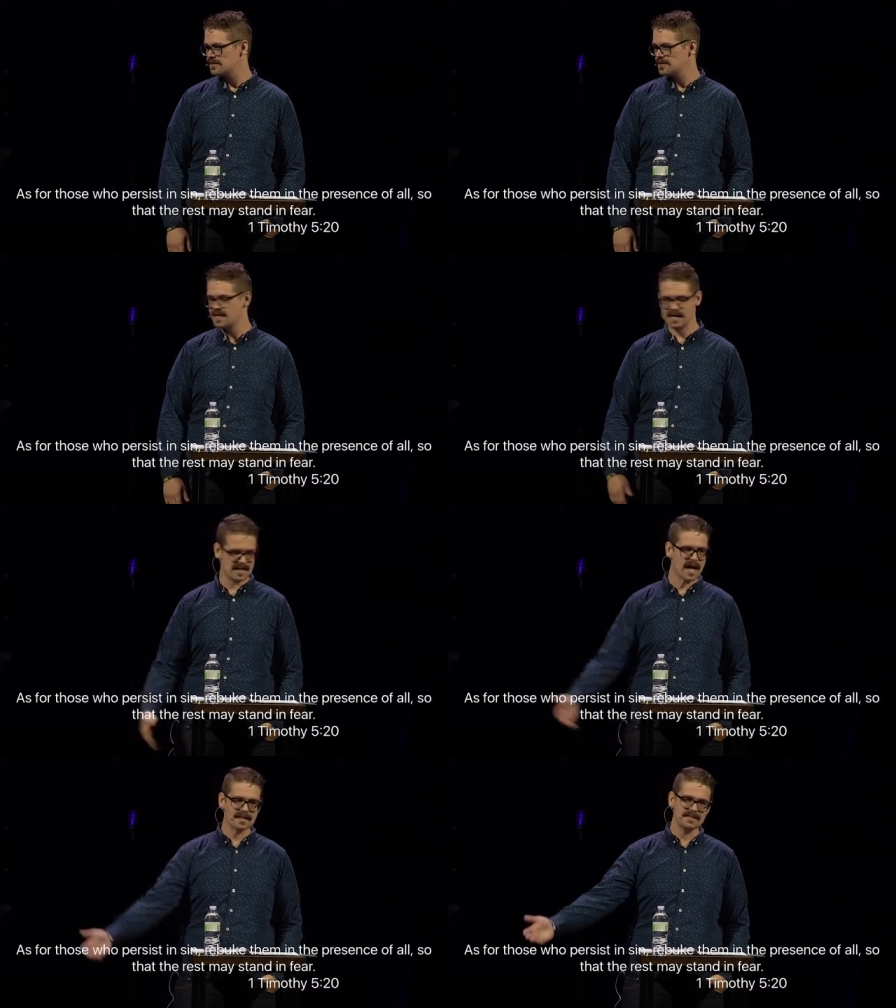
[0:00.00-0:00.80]
Again,
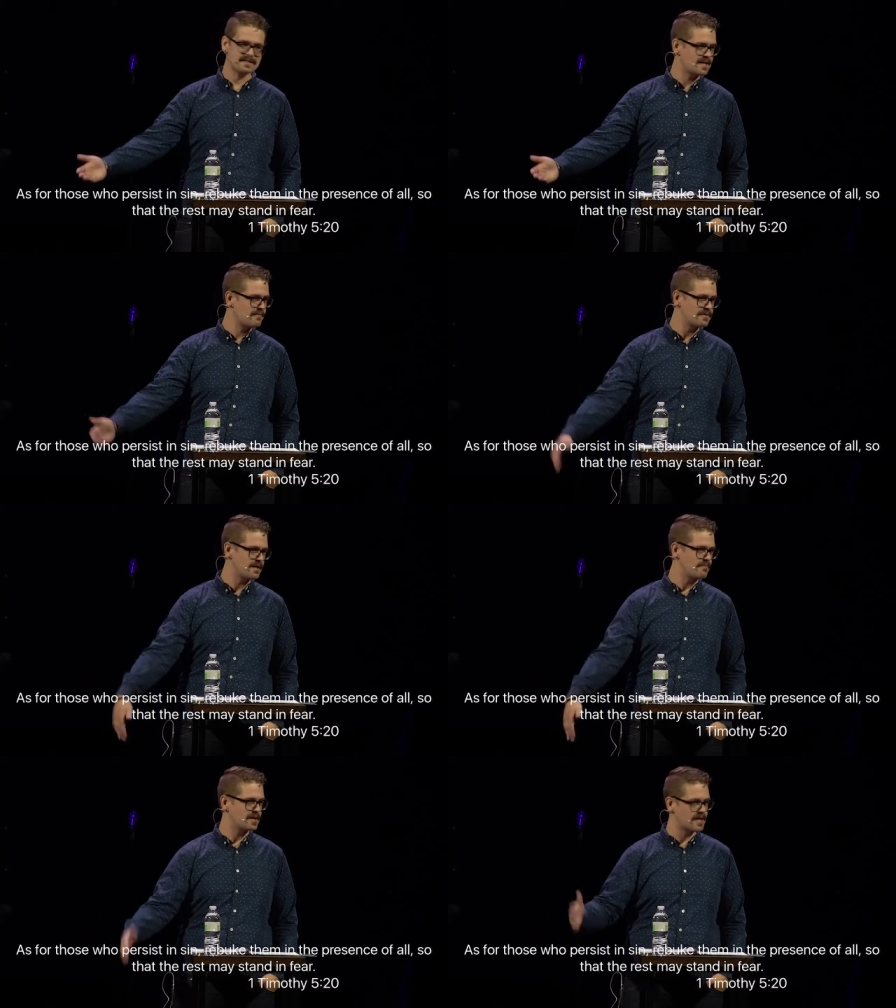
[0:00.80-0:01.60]
not condemn
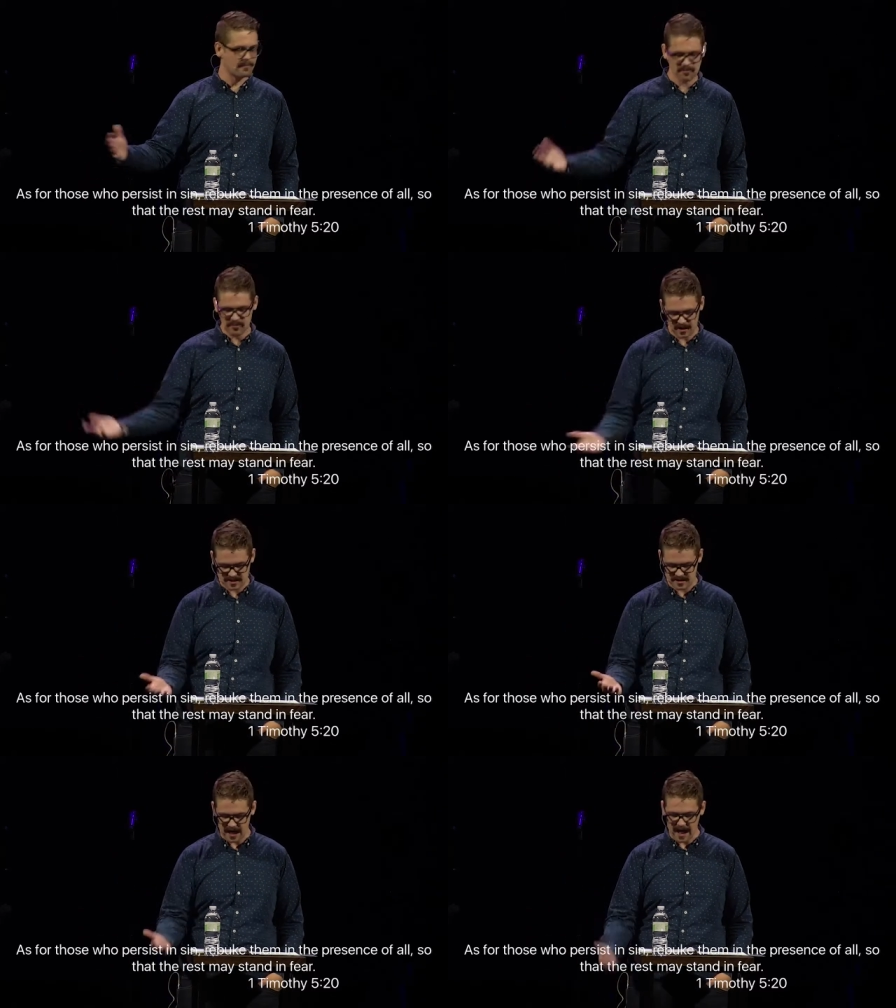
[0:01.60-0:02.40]
them, but come
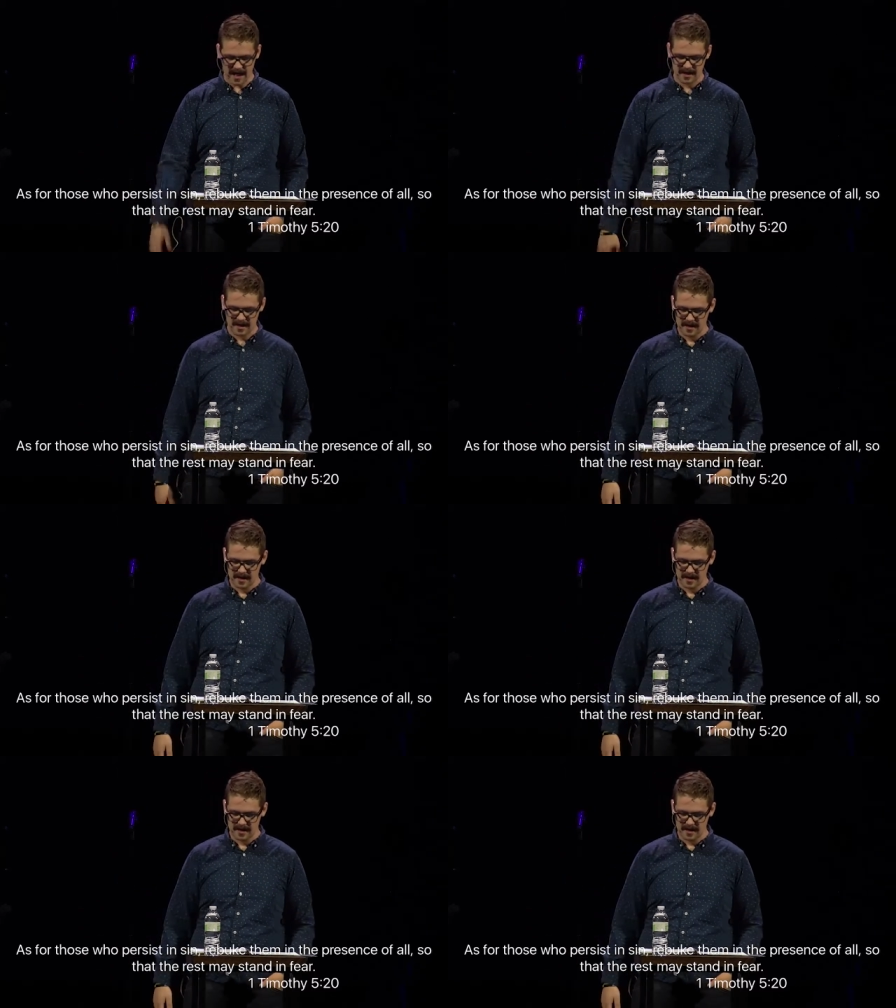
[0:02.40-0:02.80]
alongside